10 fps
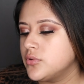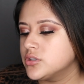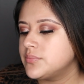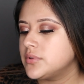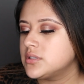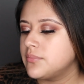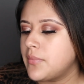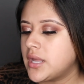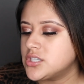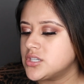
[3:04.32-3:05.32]
multiple
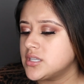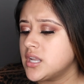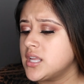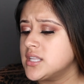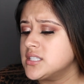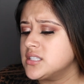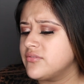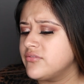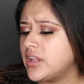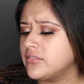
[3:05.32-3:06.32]
dimension
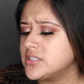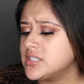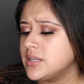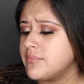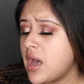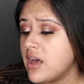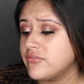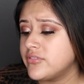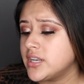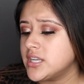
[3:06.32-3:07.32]
velveteen matte
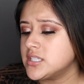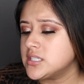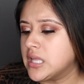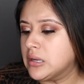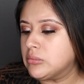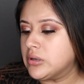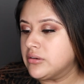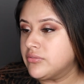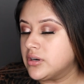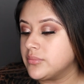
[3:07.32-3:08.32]
finish that wear
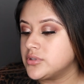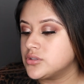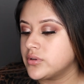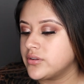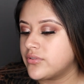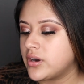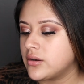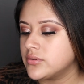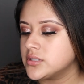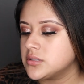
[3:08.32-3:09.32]
for up to 24
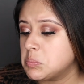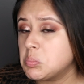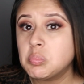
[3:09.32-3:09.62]
hours.